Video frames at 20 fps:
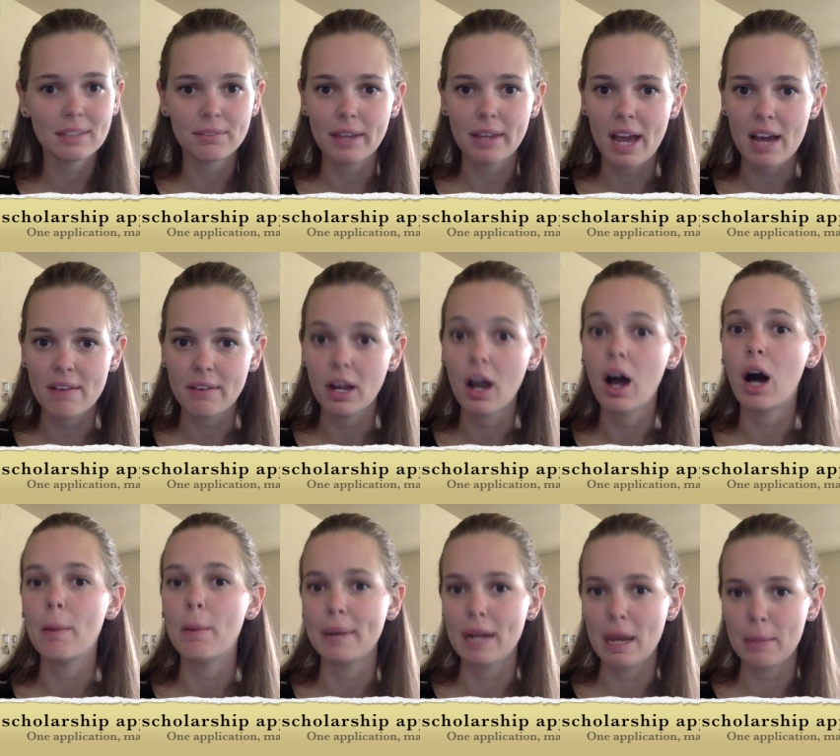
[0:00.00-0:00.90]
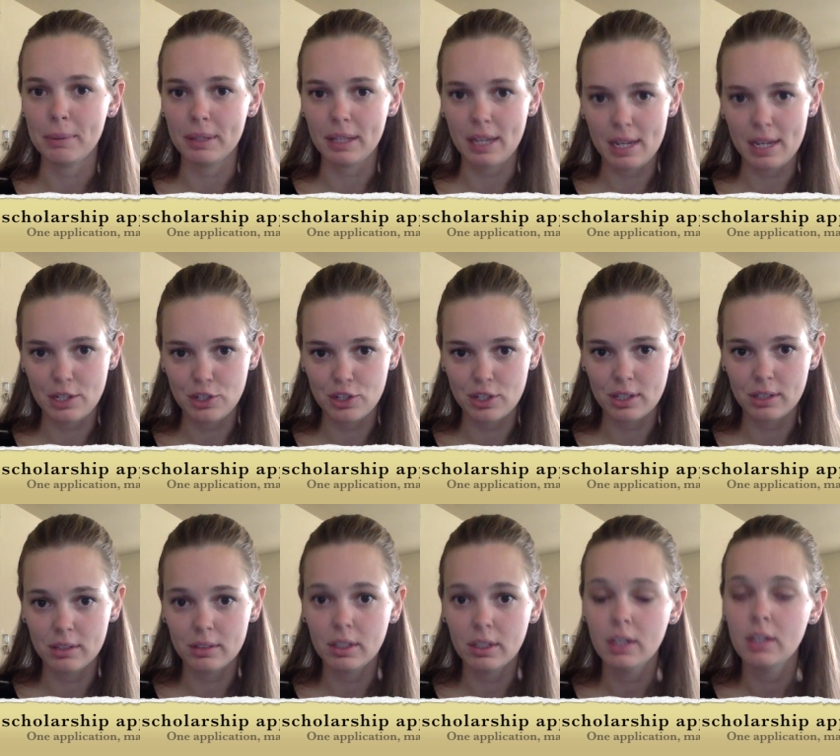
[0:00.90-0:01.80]
if they have a common application.
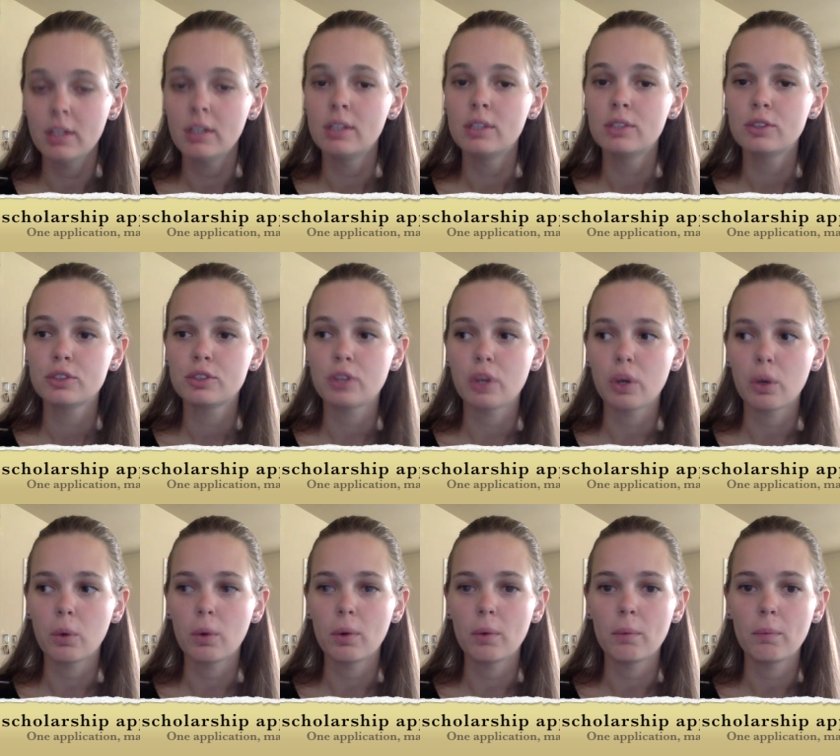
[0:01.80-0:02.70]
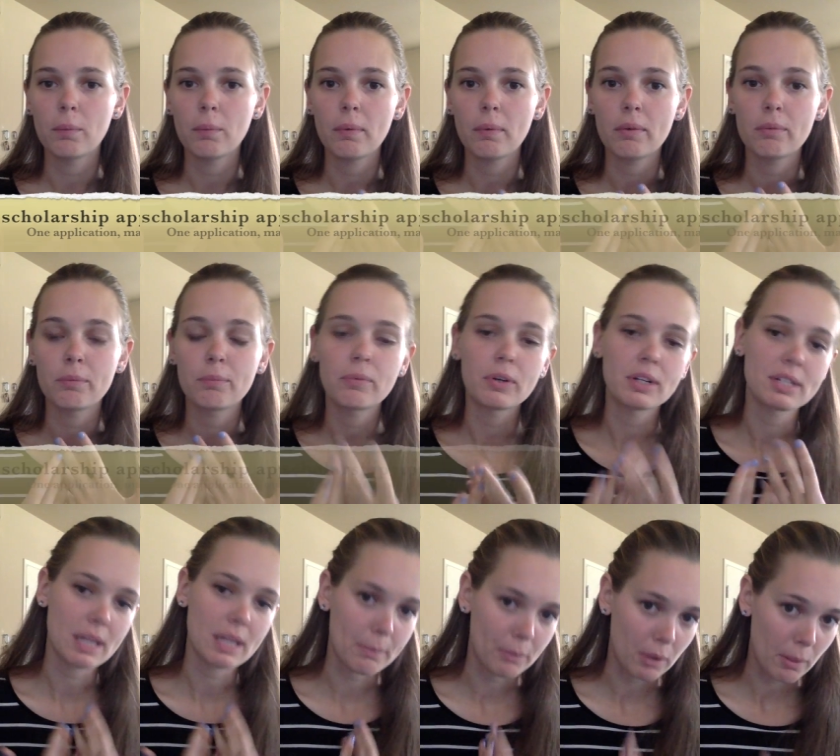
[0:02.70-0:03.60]
So, for
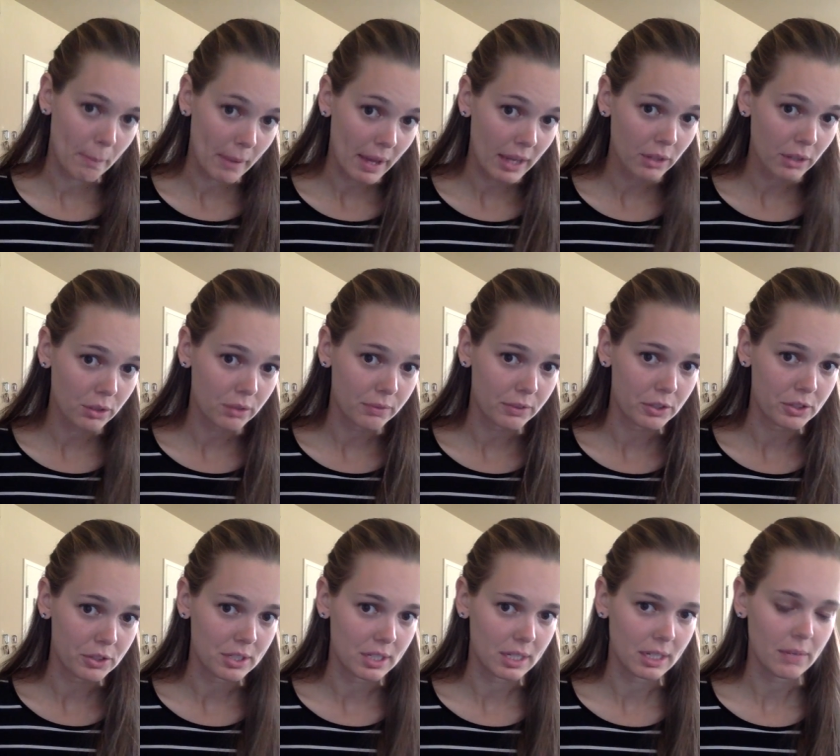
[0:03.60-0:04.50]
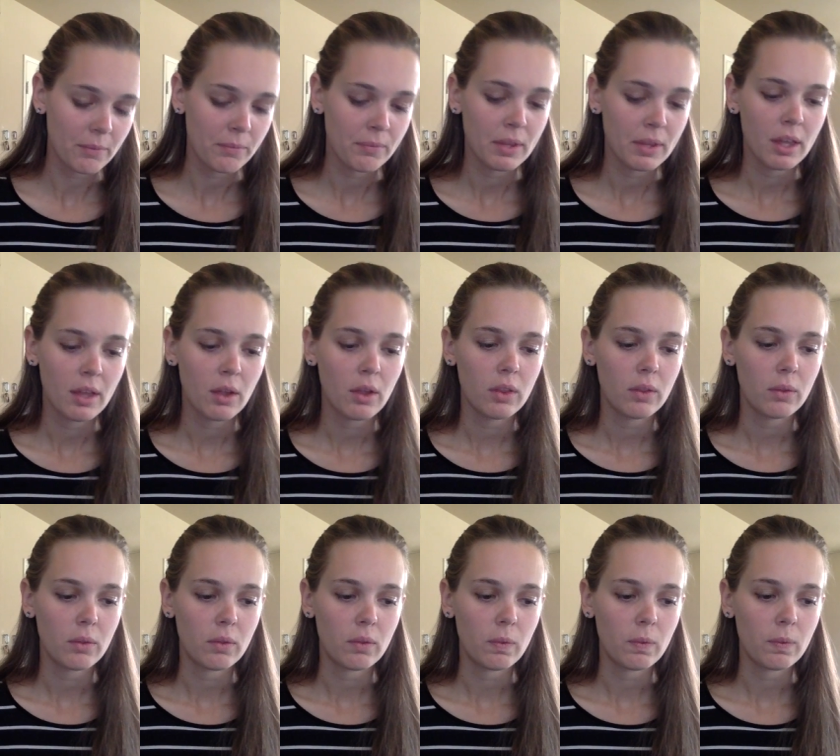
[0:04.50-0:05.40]
example, at my university,
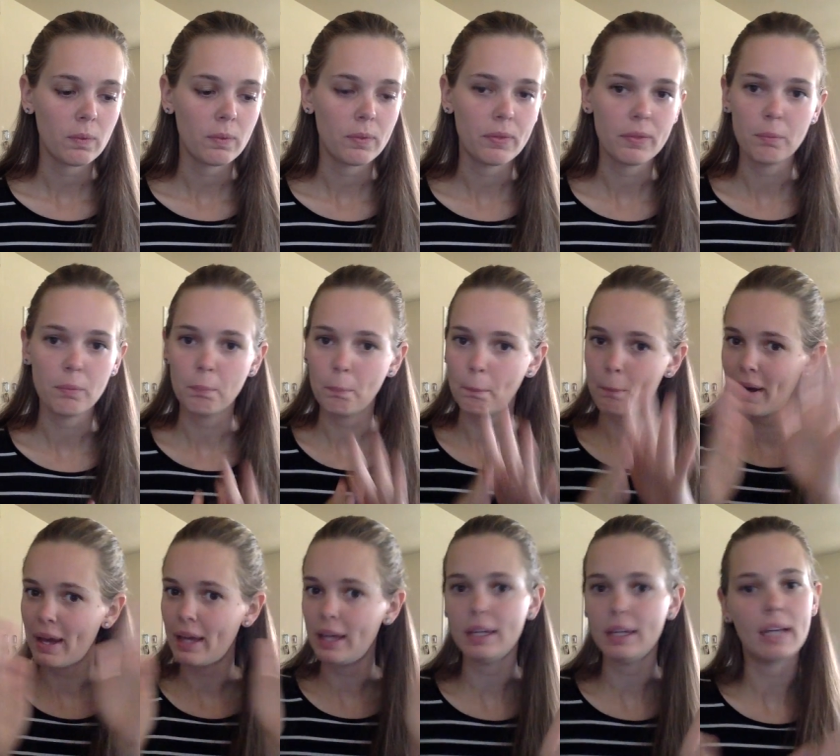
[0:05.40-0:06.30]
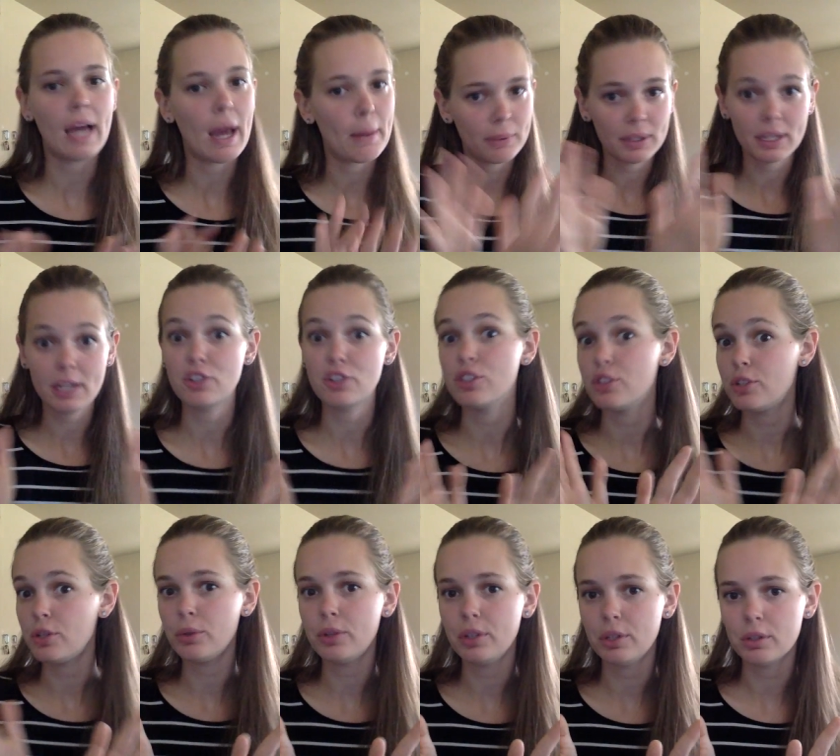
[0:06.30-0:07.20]
my application
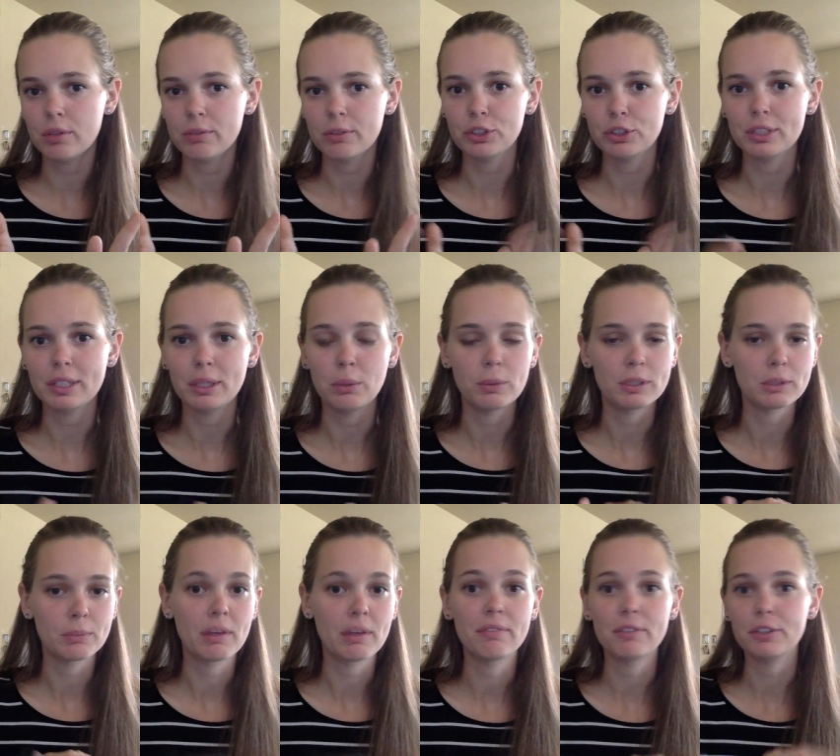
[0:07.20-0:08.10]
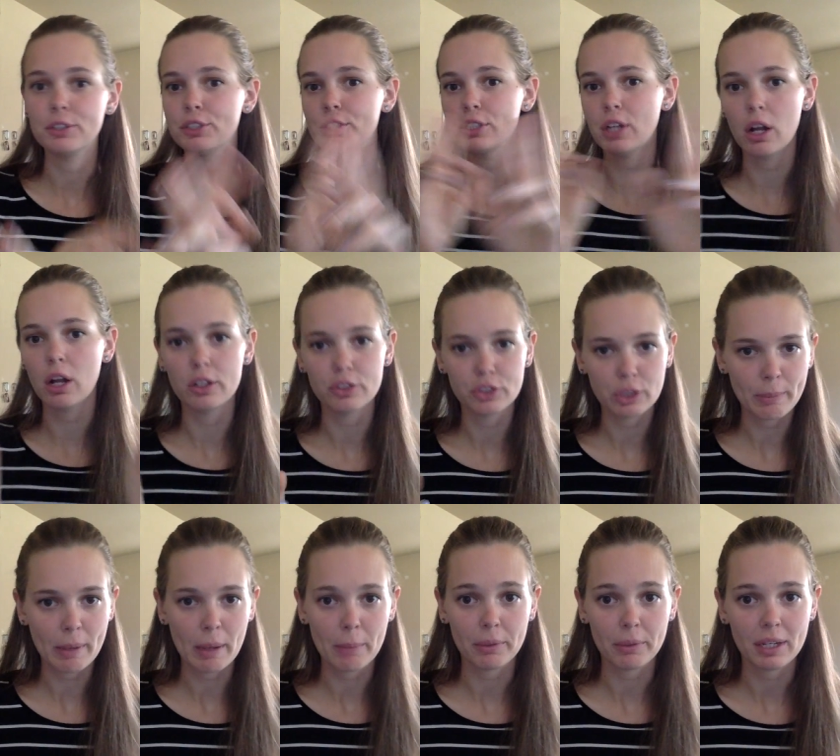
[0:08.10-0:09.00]
to the university was my first scholarship
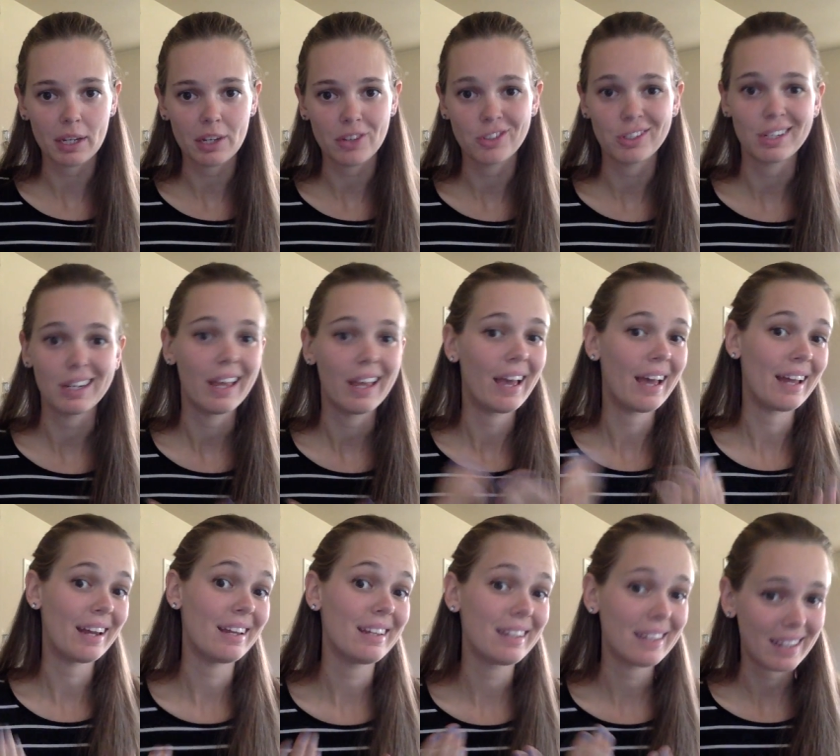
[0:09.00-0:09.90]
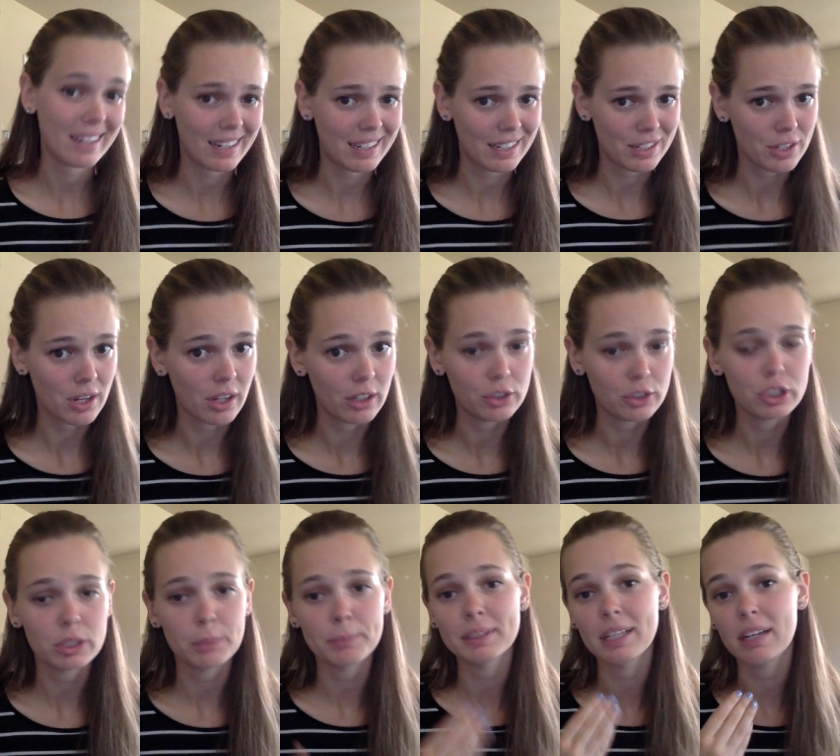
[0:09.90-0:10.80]
application. I didn't get any
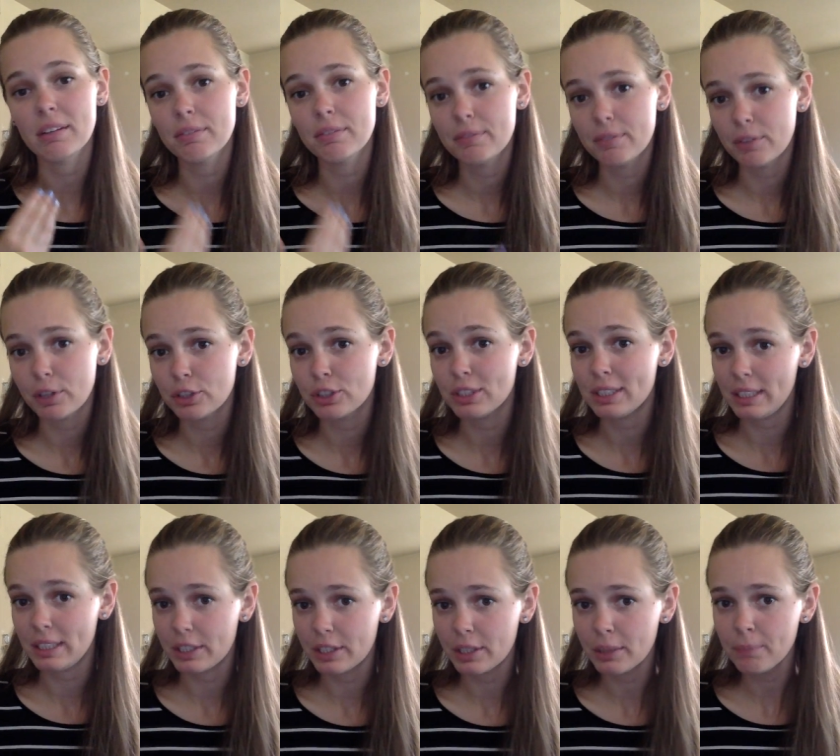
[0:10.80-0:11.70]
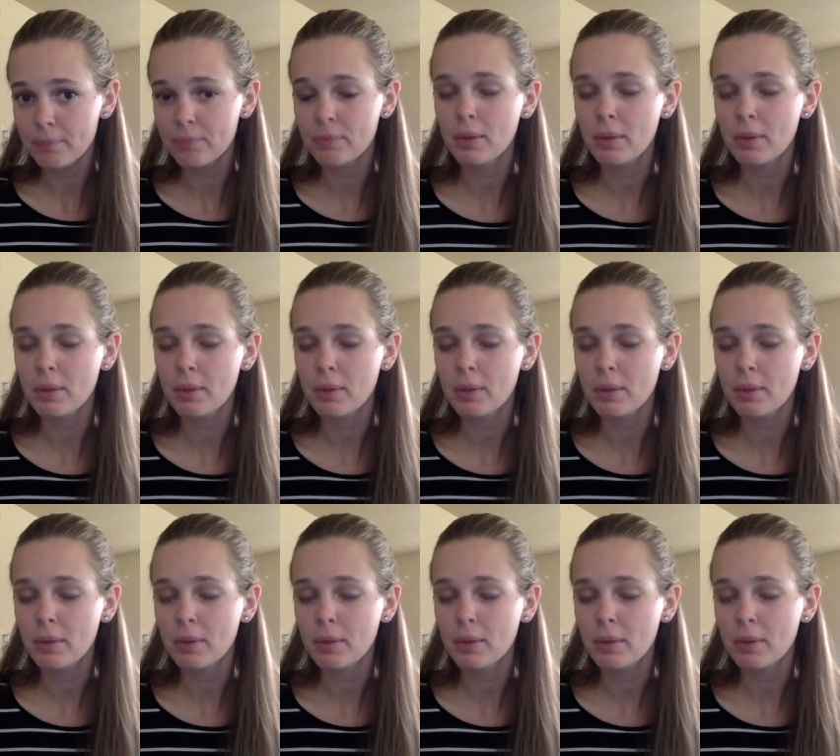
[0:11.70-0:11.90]
scholarships that first year,